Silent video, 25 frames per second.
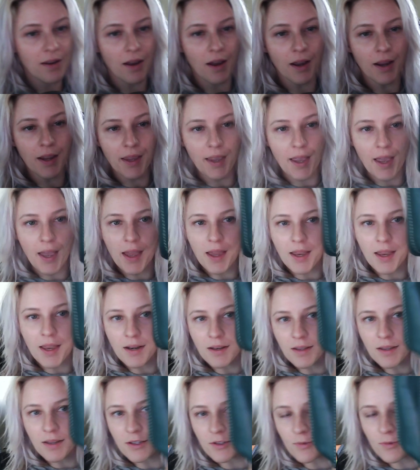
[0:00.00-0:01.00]

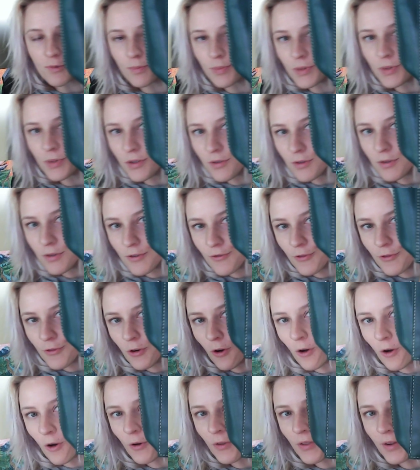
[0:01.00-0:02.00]
Again, this
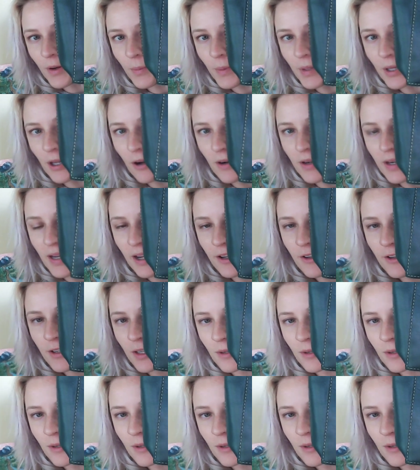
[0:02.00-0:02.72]
beautiful, oh, there we go. Now you